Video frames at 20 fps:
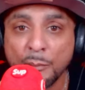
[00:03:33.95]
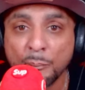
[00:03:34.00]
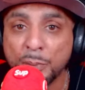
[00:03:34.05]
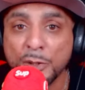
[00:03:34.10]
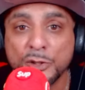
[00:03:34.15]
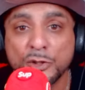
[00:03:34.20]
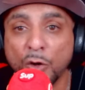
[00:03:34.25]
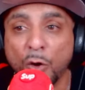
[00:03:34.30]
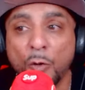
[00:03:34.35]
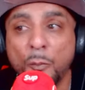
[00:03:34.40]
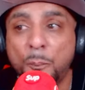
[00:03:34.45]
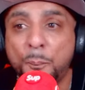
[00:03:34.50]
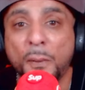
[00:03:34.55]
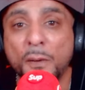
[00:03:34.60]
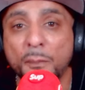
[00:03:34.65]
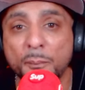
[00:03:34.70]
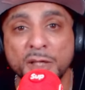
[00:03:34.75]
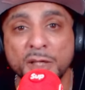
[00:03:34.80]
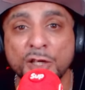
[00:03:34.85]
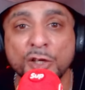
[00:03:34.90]
But don't
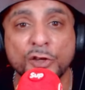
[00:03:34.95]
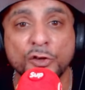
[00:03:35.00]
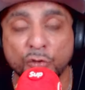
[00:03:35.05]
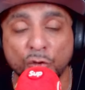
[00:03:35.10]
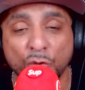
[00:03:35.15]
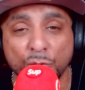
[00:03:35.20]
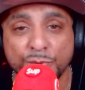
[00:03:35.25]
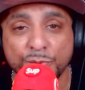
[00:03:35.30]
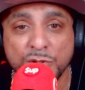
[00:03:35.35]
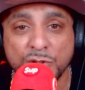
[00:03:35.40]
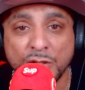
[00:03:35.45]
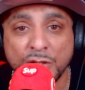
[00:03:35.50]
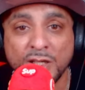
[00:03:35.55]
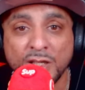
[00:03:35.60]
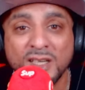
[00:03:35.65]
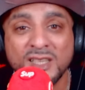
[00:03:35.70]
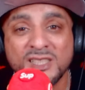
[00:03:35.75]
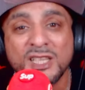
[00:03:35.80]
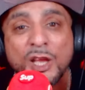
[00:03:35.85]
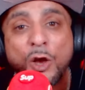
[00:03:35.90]
put me in groups.
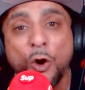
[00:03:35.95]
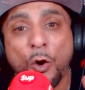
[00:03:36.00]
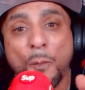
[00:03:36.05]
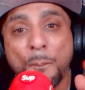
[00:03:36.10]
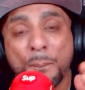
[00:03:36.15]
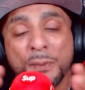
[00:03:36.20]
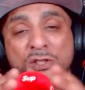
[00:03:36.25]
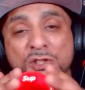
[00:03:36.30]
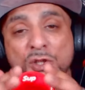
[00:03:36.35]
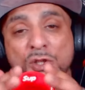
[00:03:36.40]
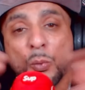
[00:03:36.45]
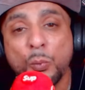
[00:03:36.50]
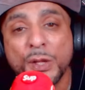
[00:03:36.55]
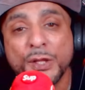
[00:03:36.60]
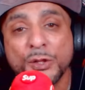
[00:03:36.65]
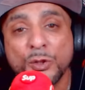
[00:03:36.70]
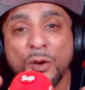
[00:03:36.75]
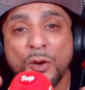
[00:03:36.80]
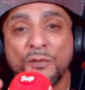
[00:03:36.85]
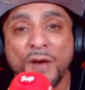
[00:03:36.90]
Because it opens a
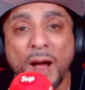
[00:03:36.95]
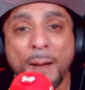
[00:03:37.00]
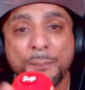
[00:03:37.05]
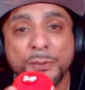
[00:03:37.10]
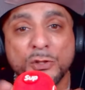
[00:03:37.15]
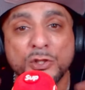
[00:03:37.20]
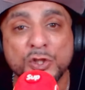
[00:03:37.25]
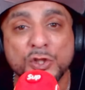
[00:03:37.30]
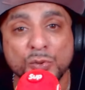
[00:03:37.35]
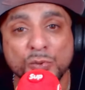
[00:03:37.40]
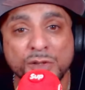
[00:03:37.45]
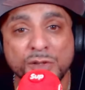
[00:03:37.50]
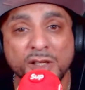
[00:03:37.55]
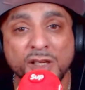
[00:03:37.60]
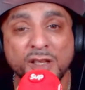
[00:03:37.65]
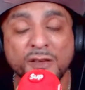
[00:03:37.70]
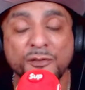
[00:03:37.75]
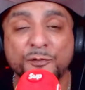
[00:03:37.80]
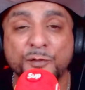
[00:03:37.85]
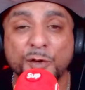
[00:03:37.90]
window of
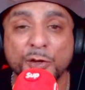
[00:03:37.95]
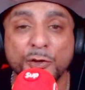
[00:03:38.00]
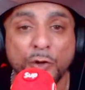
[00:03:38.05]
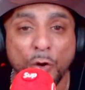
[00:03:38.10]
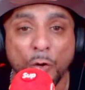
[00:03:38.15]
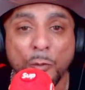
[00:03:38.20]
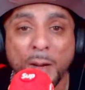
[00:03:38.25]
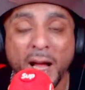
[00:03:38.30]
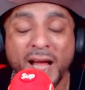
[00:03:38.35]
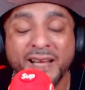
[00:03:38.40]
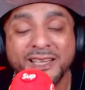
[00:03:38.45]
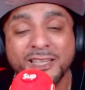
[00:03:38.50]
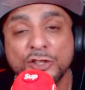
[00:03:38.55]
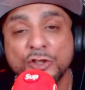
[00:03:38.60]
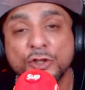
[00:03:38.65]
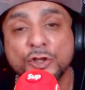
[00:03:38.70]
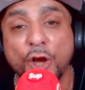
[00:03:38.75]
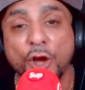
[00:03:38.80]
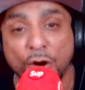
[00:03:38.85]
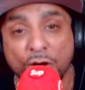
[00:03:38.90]
opportunity for nobody
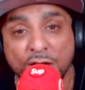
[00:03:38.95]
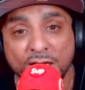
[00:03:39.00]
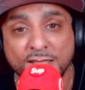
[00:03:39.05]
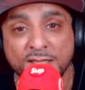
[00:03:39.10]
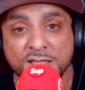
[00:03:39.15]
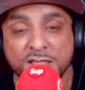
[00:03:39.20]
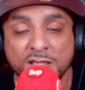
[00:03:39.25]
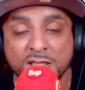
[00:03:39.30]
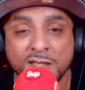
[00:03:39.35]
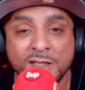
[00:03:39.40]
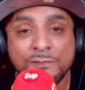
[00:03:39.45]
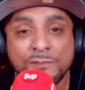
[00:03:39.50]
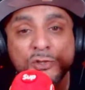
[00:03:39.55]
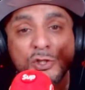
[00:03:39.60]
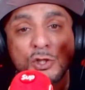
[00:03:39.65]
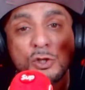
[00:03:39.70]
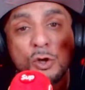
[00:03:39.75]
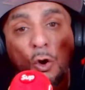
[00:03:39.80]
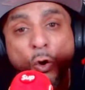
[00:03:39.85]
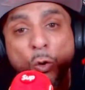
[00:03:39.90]
derelicts
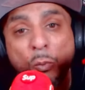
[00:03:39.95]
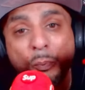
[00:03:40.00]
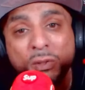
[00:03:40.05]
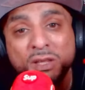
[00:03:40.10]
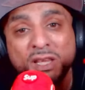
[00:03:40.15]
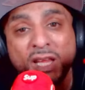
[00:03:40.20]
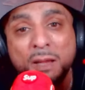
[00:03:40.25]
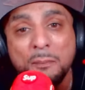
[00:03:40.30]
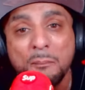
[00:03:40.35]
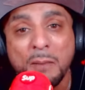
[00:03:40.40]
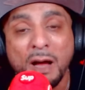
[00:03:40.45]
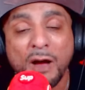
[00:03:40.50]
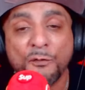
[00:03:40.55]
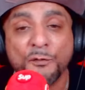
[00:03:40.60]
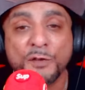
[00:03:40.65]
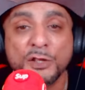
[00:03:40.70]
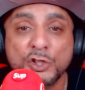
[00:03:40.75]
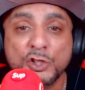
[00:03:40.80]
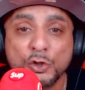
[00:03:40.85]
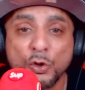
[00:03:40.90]
to open their
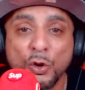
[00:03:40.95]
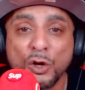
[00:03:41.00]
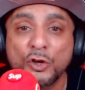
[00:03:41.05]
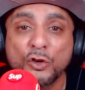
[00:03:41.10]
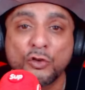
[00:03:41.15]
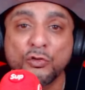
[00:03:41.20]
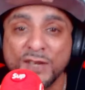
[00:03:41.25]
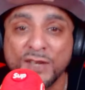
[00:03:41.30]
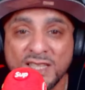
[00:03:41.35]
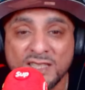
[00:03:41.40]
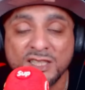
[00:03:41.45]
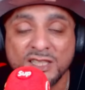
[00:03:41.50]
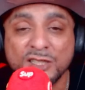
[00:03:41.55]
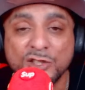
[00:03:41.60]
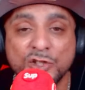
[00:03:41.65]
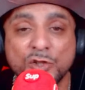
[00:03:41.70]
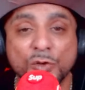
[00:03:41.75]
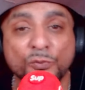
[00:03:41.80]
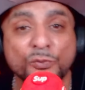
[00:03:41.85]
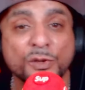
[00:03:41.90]
mouth and talk greasy
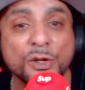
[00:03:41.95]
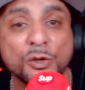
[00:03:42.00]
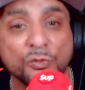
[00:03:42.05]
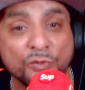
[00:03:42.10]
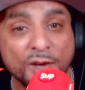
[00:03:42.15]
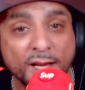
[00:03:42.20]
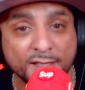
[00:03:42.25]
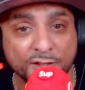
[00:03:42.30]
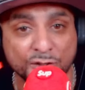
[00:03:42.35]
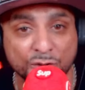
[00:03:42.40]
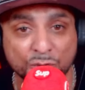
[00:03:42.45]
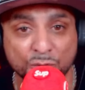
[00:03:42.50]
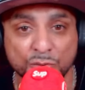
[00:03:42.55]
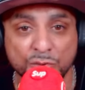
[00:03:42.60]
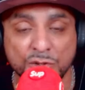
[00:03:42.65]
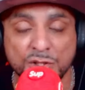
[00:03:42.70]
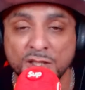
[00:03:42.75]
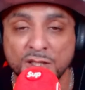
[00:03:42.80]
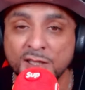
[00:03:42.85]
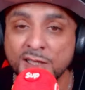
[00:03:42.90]
to real right
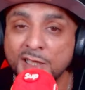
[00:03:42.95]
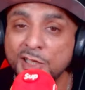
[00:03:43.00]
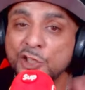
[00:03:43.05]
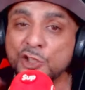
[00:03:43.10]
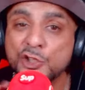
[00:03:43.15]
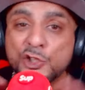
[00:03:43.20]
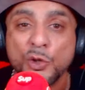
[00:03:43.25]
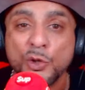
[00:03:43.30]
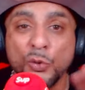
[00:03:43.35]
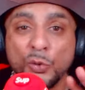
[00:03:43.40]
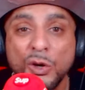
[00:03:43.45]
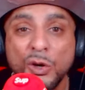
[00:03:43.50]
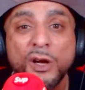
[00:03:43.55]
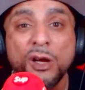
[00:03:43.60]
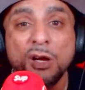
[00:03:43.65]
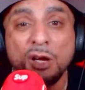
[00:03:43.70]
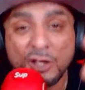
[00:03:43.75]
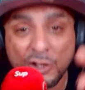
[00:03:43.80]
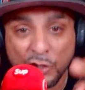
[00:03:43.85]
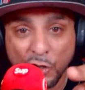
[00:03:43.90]
dudes. So
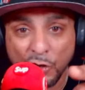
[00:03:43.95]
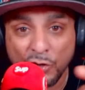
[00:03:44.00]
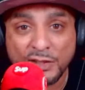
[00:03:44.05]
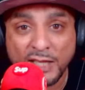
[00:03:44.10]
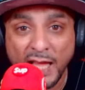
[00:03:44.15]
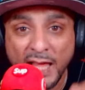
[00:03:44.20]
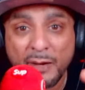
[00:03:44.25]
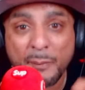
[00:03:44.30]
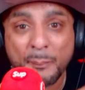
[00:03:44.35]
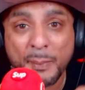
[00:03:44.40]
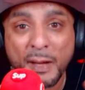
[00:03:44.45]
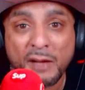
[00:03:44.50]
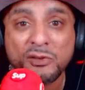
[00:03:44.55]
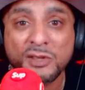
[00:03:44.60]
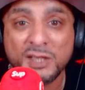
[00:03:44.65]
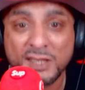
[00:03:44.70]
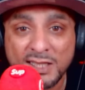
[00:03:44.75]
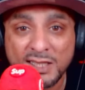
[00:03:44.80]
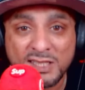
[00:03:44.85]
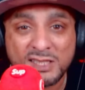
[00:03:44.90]
learn that about
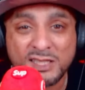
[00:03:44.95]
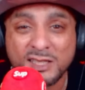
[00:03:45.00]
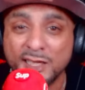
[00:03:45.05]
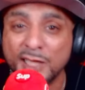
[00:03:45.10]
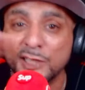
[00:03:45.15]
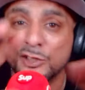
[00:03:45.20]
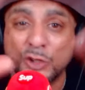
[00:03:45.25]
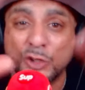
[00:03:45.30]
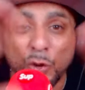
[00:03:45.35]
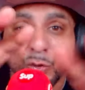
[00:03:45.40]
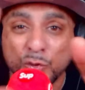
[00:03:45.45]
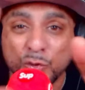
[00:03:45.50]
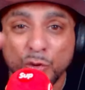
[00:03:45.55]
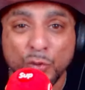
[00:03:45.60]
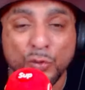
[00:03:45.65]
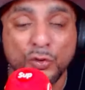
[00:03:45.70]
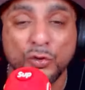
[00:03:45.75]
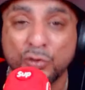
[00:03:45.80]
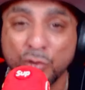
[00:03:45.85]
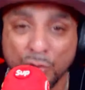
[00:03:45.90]
the internet. Don't
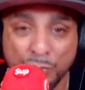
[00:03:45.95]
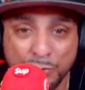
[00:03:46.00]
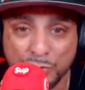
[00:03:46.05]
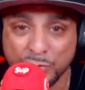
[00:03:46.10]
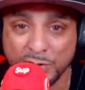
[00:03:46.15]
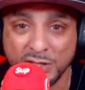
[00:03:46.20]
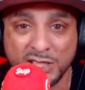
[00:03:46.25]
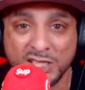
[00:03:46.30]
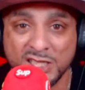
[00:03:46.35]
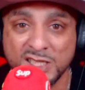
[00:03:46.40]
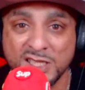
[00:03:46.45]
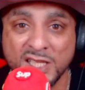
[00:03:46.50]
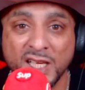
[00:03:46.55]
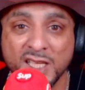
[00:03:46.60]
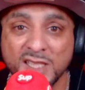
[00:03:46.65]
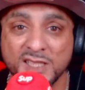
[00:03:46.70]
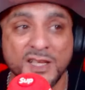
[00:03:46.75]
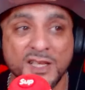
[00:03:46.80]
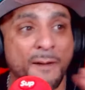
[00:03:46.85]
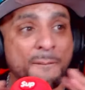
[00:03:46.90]
do groups with these
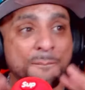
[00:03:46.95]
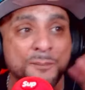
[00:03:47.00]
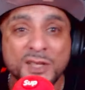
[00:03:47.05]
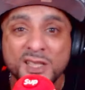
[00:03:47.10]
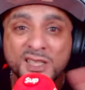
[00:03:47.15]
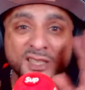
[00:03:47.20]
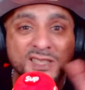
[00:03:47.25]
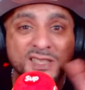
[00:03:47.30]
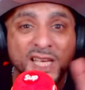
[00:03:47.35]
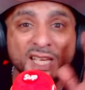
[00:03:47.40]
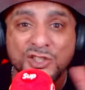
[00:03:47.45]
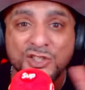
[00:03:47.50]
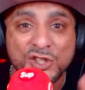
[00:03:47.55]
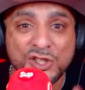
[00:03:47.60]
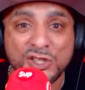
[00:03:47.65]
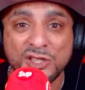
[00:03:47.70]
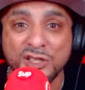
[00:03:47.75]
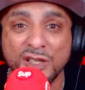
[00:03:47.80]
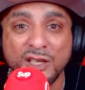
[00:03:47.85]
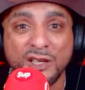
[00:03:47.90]
niggas. Because they
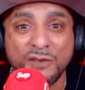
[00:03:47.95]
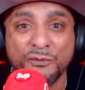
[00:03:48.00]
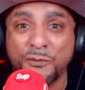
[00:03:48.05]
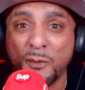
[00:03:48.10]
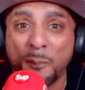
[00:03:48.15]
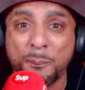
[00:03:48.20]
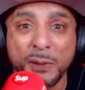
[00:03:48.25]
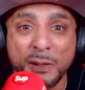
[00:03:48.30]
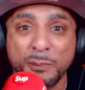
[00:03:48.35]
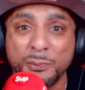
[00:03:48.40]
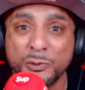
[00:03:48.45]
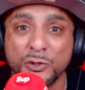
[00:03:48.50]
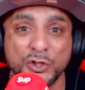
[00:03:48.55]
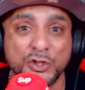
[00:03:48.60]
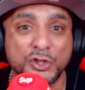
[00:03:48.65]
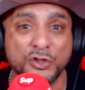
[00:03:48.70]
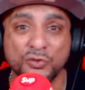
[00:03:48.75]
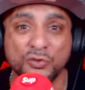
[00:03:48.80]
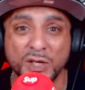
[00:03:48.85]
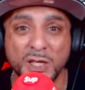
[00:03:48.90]
just looking for people to
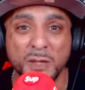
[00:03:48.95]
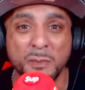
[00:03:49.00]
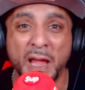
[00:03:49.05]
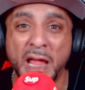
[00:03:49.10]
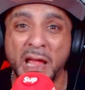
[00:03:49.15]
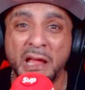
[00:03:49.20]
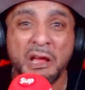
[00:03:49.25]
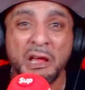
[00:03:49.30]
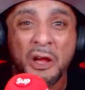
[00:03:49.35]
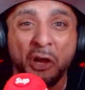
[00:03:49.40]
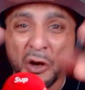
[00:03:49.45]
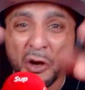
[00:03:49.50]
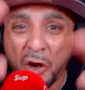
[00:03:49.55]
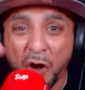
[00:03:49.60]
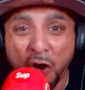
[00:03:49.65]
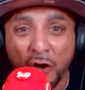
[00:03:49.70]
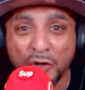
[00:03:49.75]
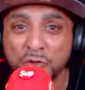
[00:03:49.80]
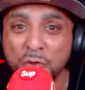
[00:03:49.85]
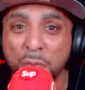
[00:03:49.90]
scream at.
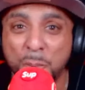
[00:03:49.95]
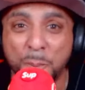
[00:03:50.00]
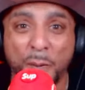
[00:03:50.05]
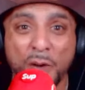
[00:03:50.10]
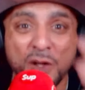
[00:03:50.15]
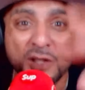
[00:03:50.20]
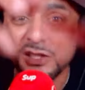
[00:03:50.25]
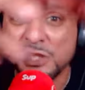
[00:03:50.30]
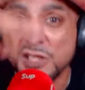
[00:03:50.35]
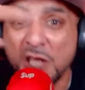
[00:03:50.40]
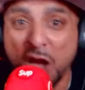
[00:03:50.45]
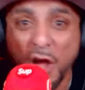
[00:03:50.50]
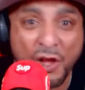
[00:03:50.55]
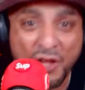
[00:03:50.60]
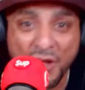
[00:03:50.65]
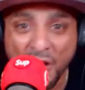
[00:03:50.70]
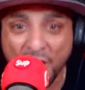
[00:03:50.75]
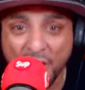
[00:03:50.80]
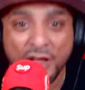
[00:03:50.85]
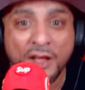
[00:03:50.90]
Oh, you pussy. Oh,
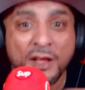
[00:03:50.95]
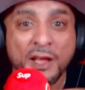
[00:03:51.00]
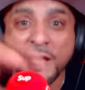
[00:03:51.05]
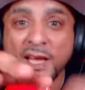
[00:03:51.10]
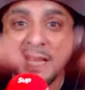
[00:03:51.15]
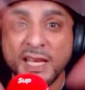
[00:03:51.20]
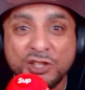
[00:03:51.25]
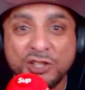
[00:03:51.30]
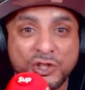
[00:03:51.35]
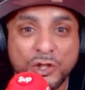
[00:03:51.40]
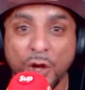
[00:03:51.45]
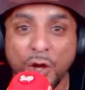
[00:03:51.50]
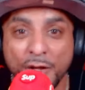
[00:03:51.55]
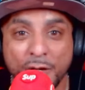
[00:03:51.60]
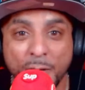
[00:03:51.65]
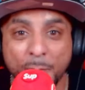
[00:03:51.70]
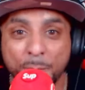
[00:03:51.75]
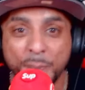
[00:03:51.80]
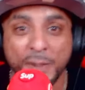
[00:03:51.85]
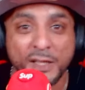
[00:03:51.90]
yeah. And start
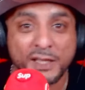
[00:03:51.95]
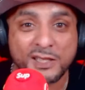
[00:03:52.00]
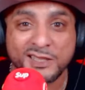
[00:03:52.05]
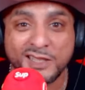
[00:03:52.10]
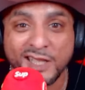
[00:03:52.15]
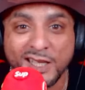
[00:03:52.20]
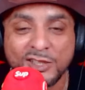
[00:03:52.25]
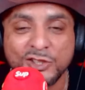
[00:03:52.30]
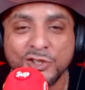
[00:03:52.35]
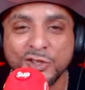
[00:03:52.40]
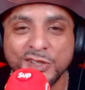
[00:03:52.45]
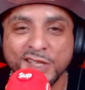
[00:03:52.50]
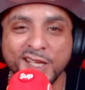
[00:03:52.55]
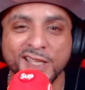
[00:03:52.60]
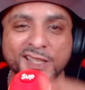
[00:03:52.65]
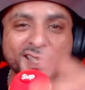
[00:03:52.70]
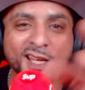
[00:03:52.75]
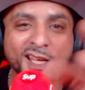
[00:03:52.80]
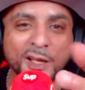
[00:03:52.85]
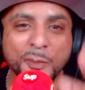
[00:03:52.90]
a big thing so they
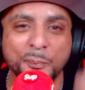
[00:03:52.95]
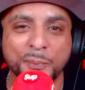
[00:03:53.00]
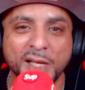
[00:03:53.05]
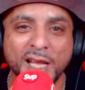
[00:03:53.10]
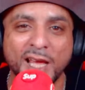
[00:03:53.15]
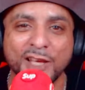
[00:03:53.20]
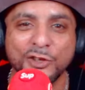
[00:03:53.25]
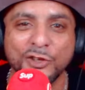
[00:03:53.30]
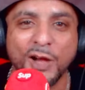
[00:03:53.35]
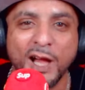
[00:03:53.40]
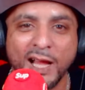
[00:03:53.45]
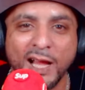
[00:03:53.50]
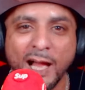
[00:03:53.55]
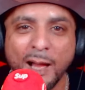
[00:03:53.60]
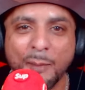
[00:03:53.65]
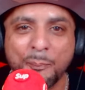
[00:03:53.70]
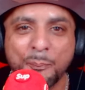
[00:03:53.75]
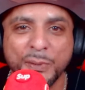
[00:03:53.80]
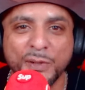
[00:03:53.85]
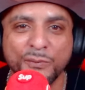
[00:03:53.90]
could be like, yo, I
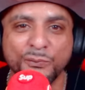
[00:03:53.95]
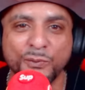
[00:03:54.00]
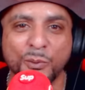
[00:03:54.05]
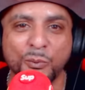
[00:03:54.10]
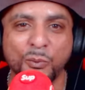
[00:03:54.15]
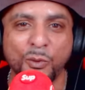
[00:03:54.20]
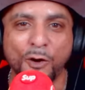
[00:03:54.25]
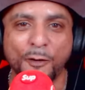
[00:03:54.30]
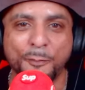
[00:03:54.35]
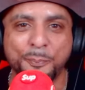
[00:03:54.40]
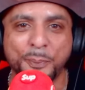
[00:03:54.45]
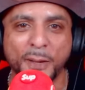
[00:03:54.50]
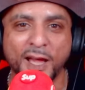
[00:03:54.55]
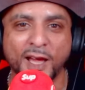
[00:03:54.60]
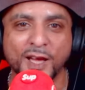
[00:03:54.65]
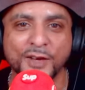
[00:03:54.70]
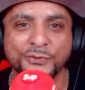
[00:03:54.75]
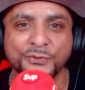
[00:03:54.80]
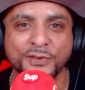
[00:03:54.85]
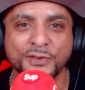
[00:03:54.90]
got beef with
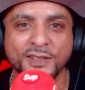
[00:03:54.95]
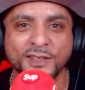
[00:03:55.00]
Warpath.